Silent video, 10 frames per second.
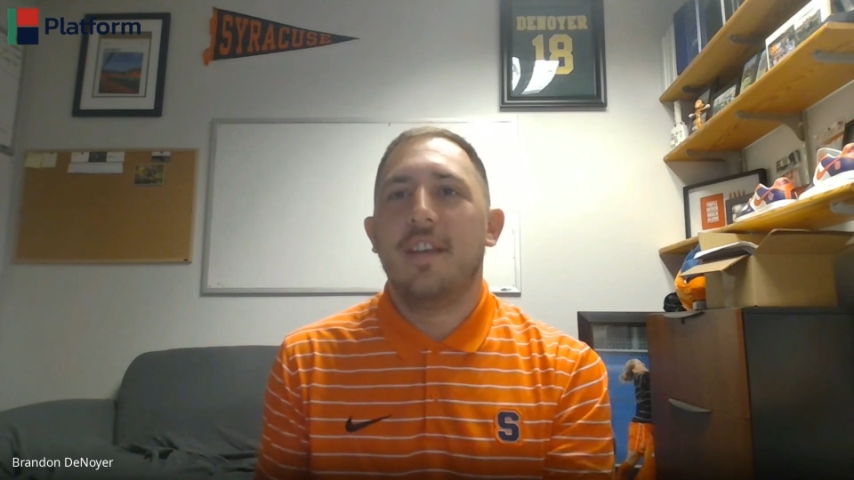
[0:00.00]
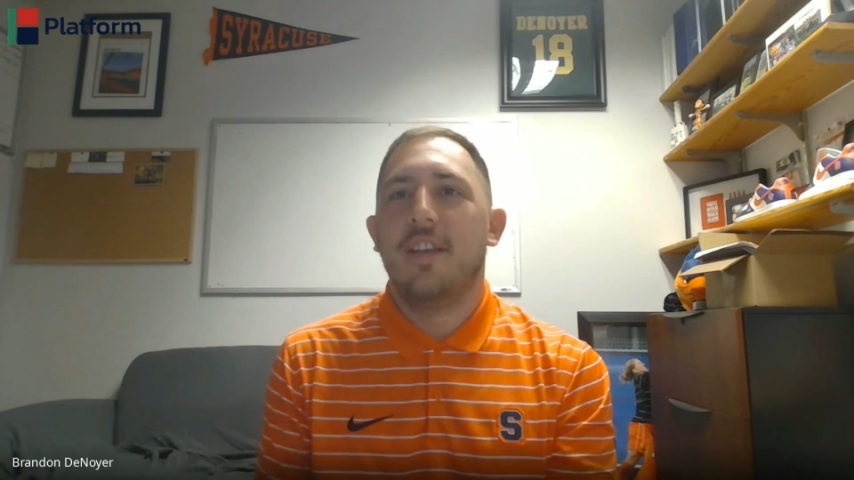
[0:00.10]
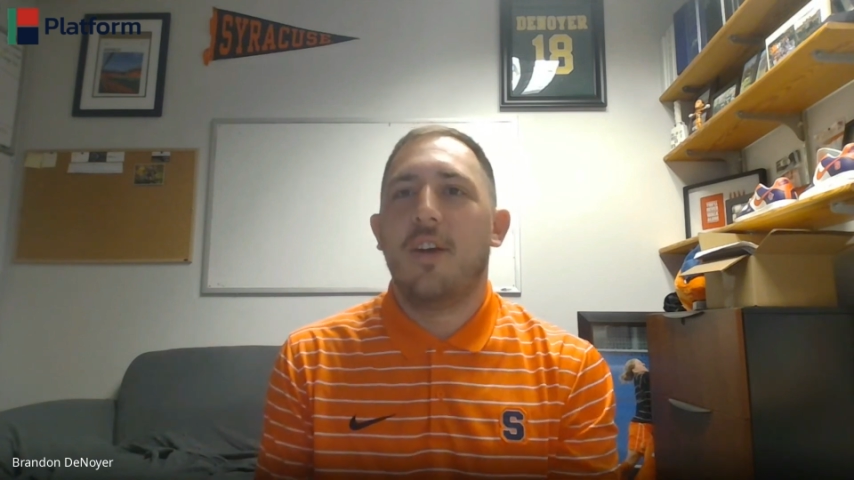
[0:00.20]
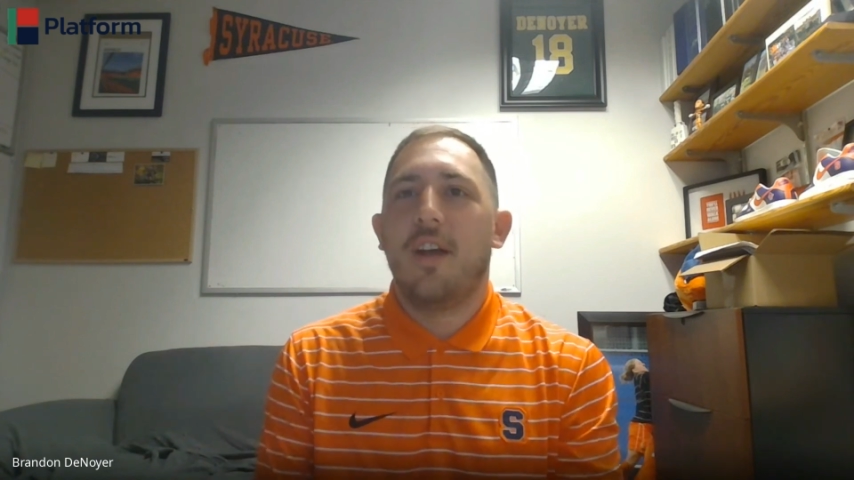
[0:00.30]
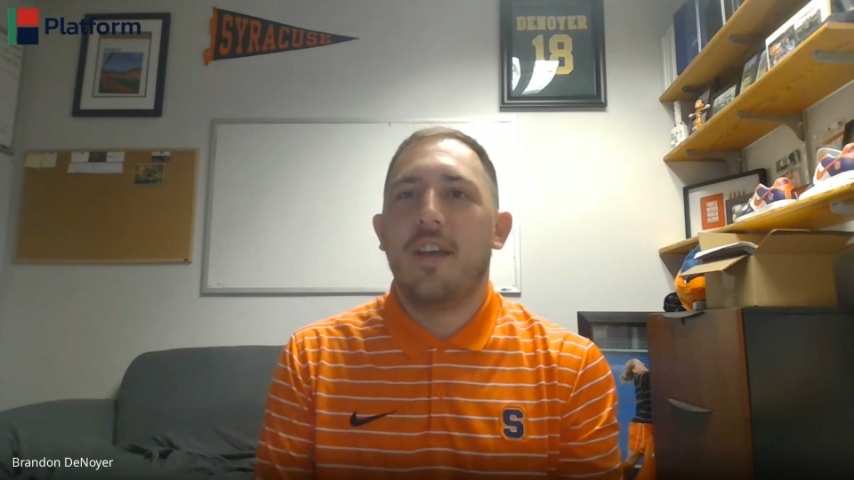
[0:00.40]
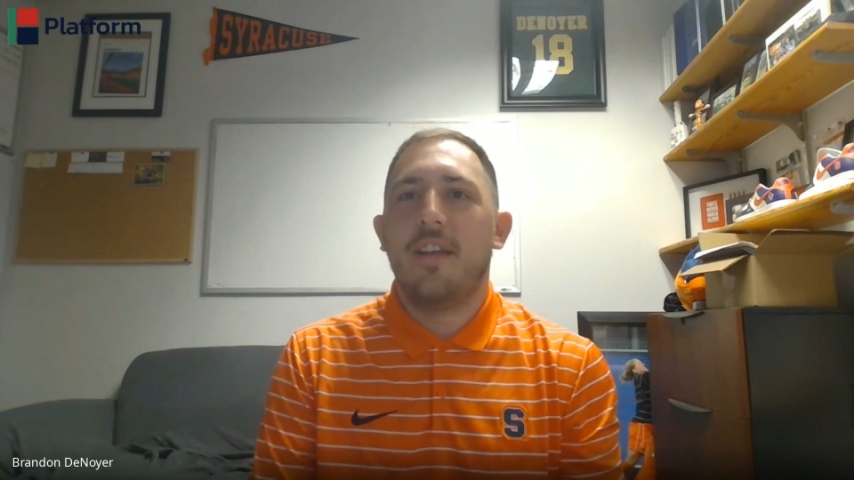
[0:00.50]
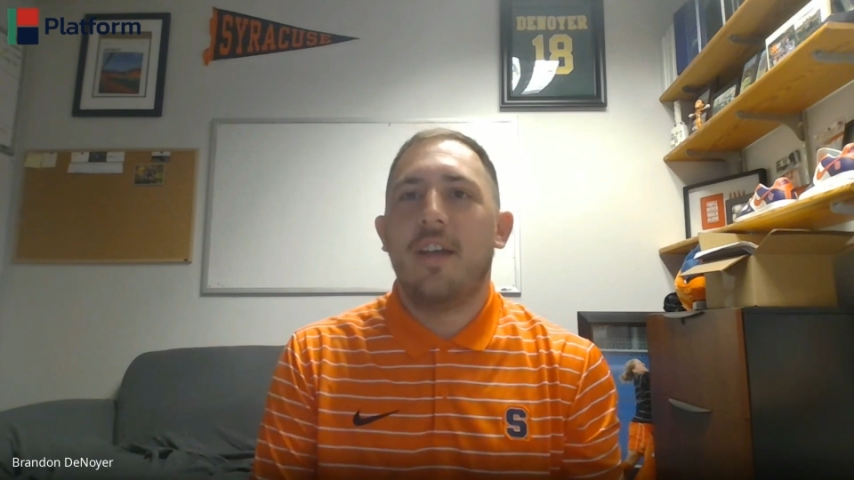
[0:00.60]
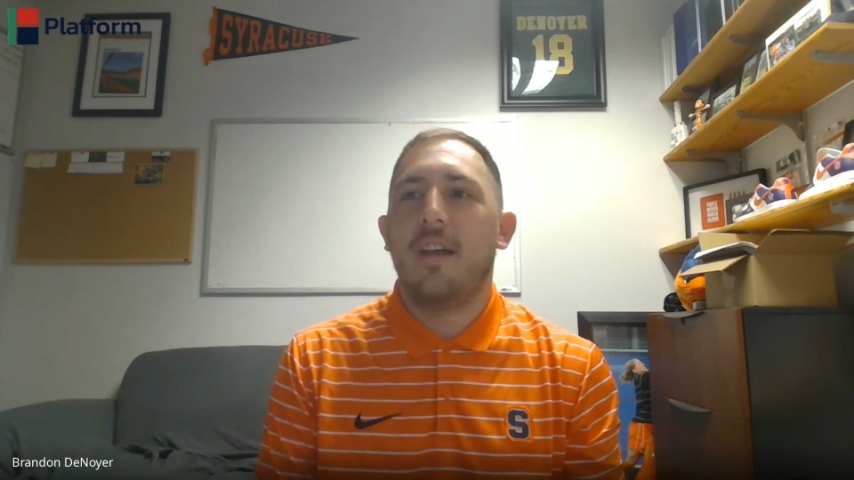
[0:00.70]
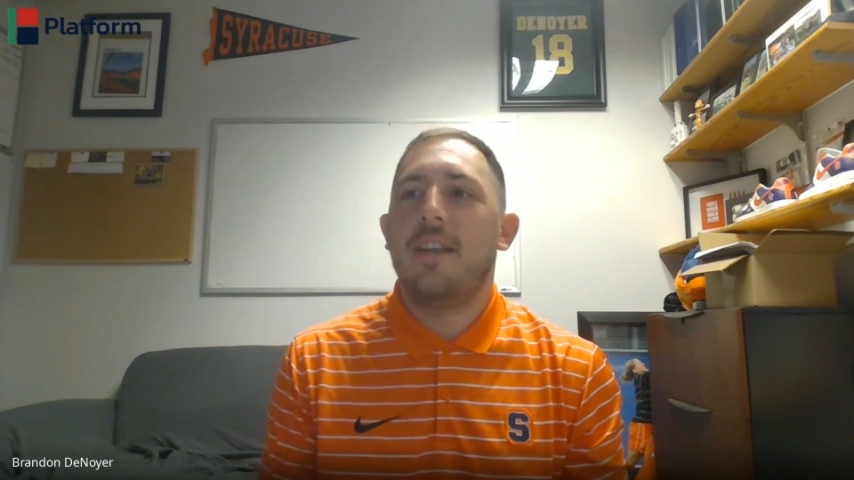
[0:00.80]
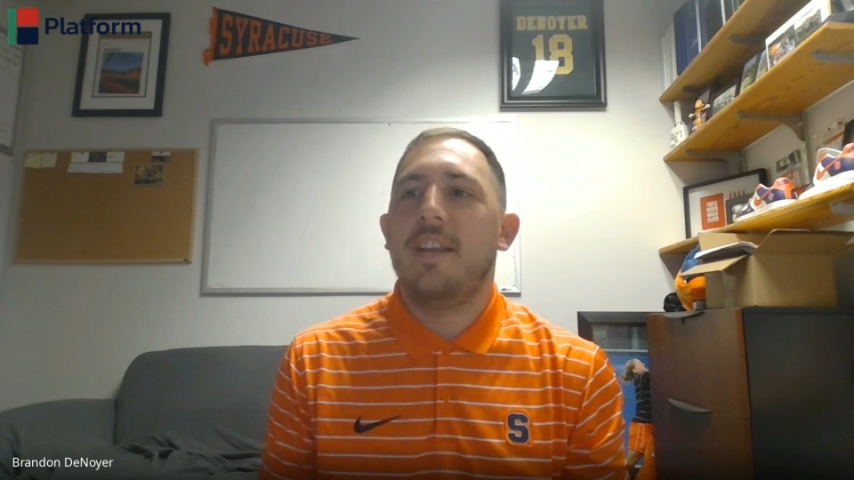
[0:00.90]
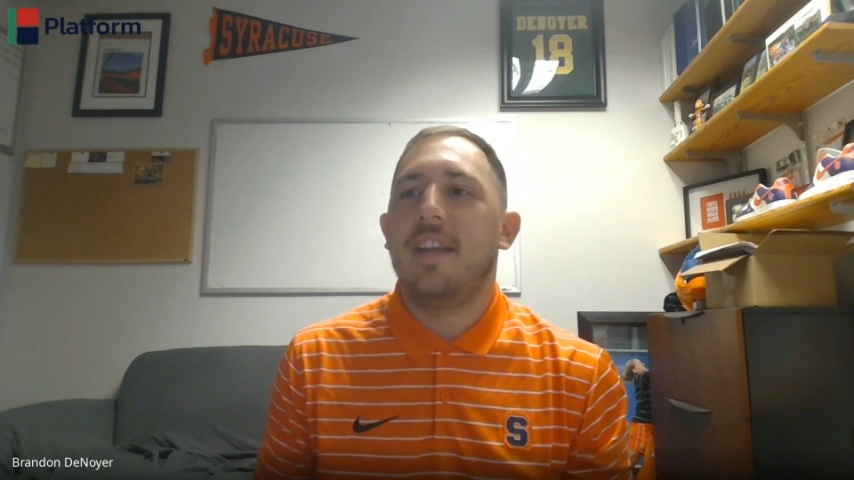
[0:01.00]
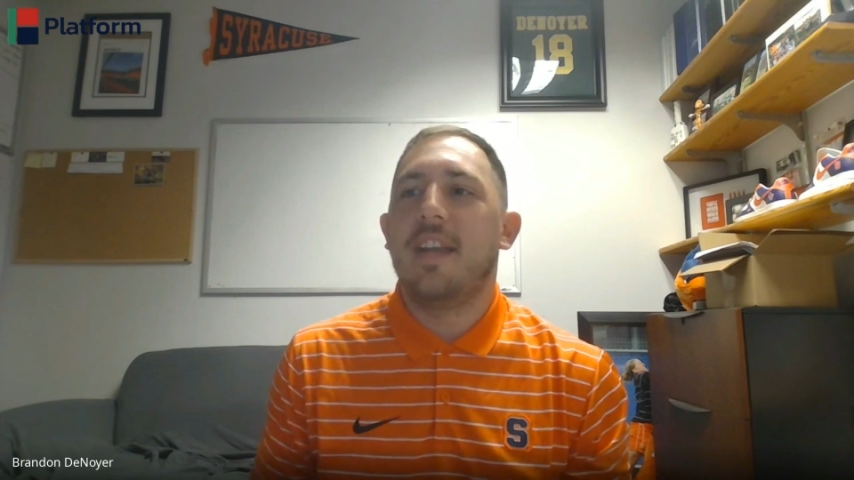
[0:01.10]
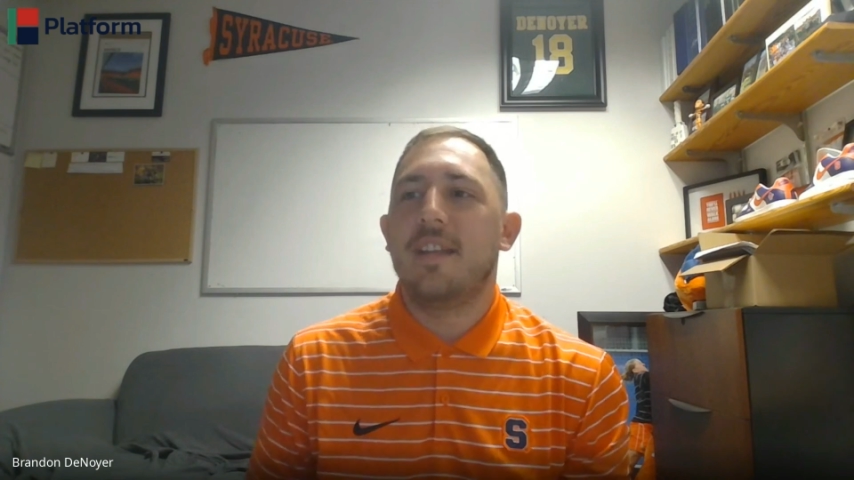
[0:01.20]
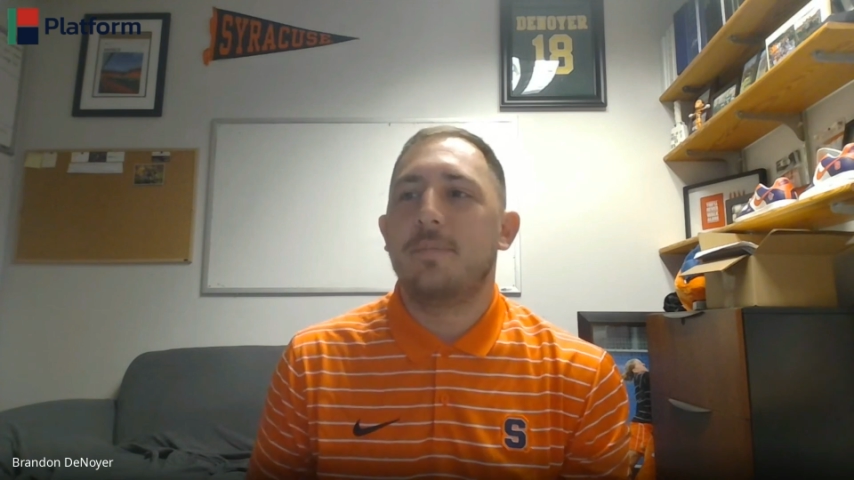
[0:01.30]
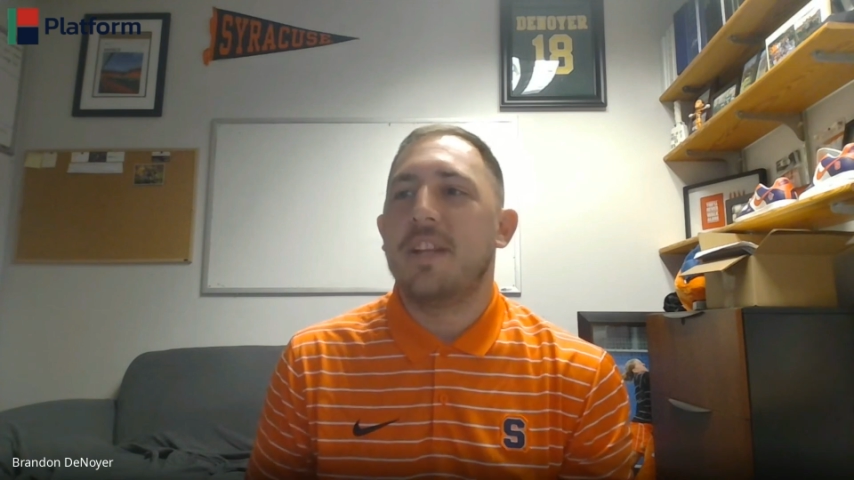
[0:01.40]
you know, I need to
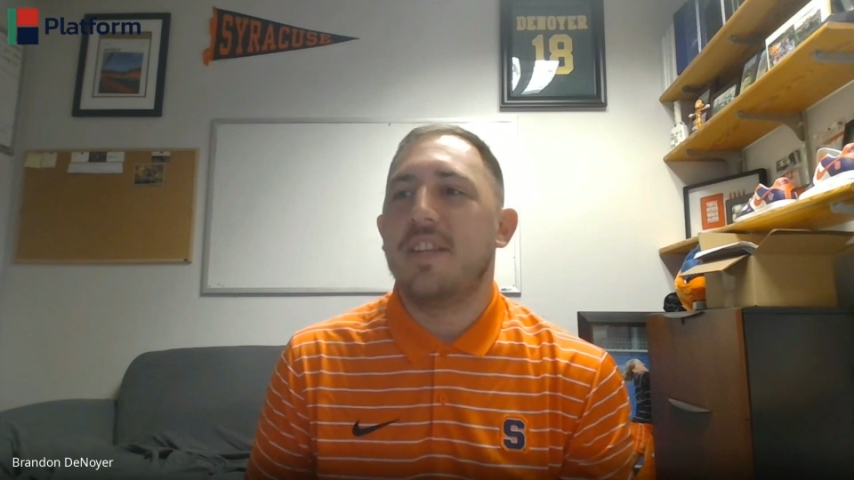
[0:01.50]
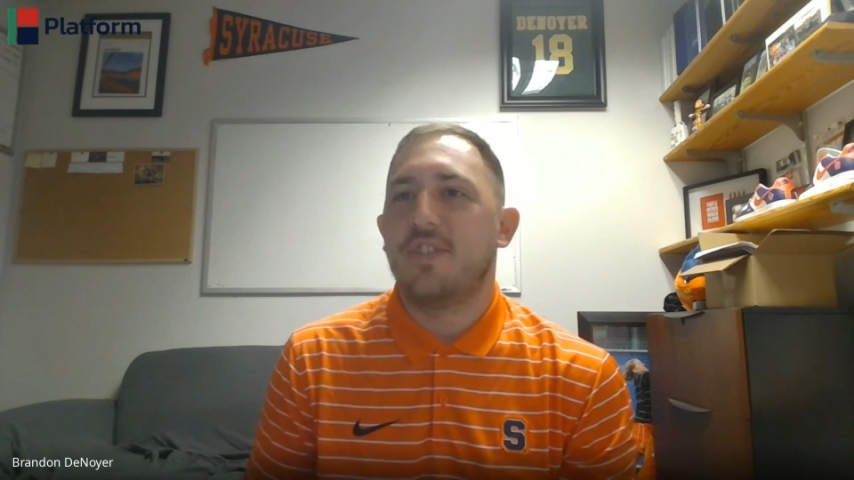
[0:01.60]
get as many